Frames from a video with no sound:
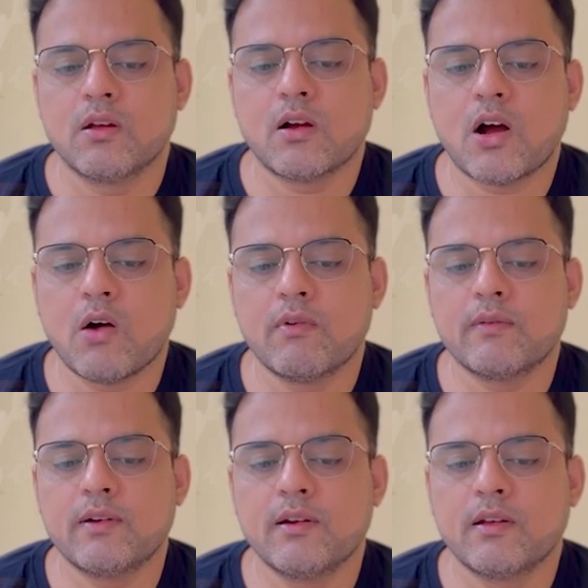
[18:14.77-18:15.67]

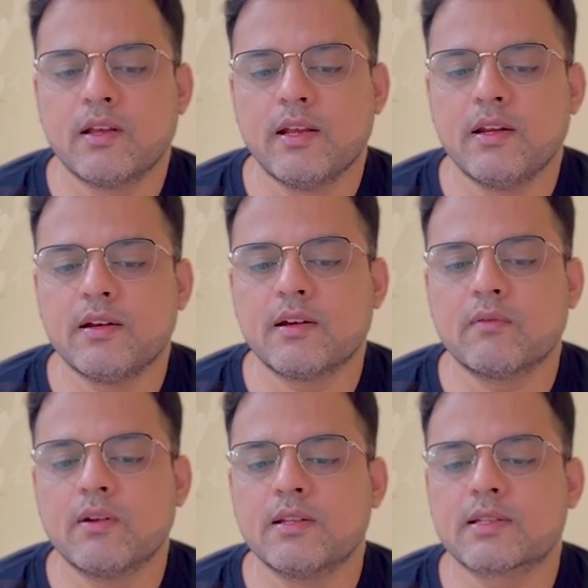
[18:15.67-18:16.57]
However, in
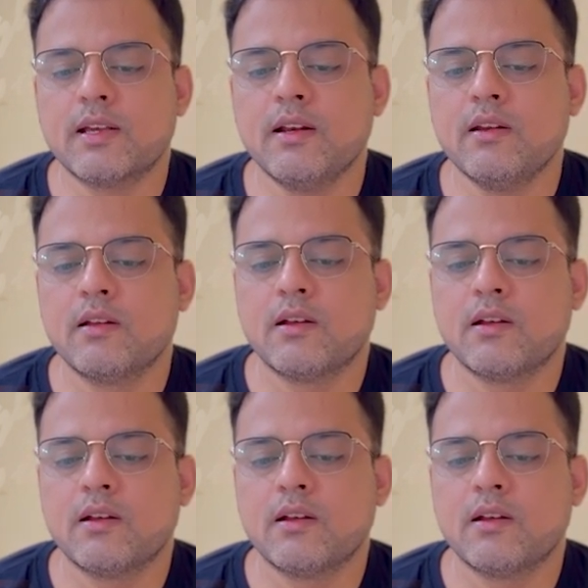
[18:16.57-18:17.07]
interval scale,